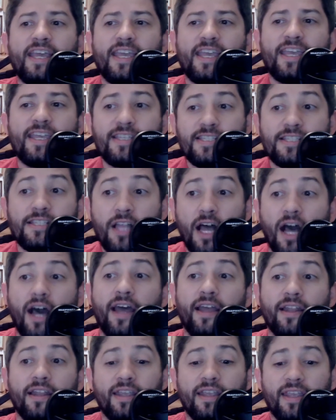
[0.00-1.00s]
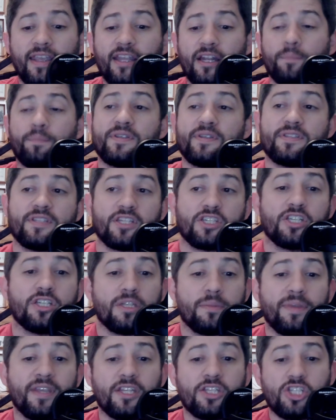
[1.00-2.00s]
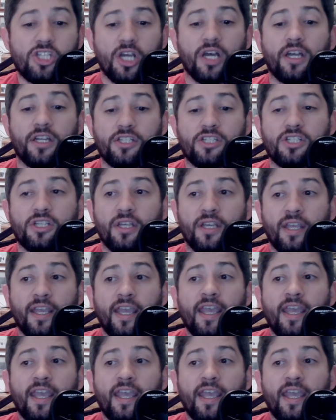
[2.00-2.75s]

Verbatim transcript: He's not in a position to be a judge.